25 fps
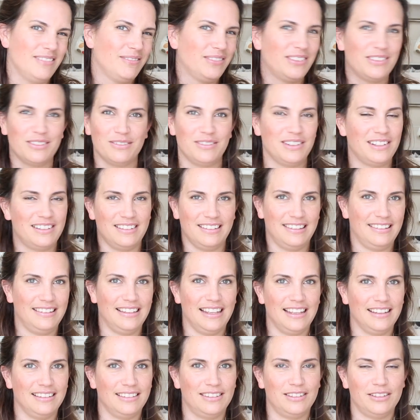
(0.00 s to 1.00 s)
so we just
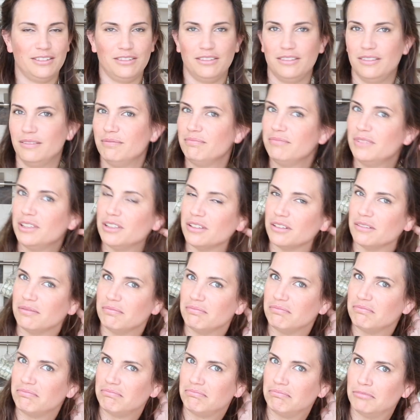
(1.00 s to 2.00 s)
tend to,
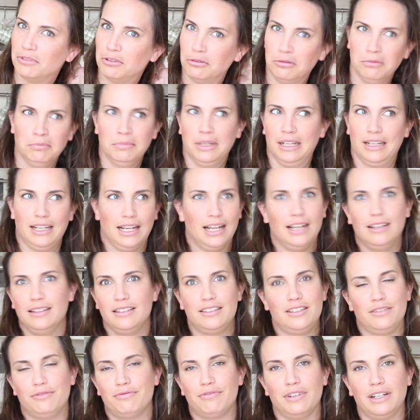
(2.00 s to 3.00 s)
to make
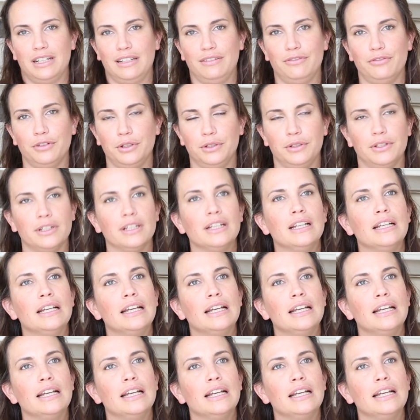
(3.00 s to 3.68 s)
allergy-friendly food.